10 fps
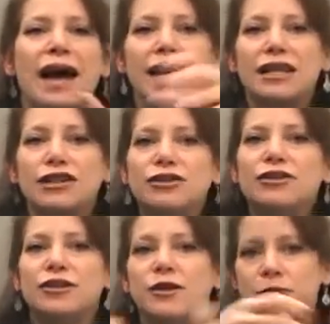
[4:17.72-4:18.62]
I can
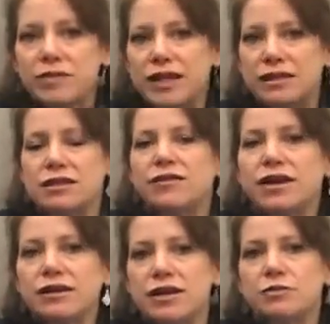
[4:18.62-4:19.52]
lurk in these
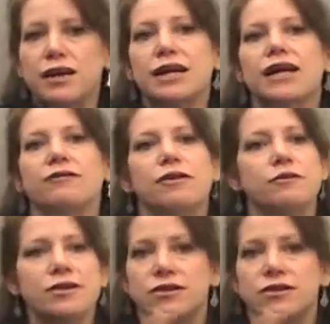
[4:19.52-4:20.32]
various breakout rooms.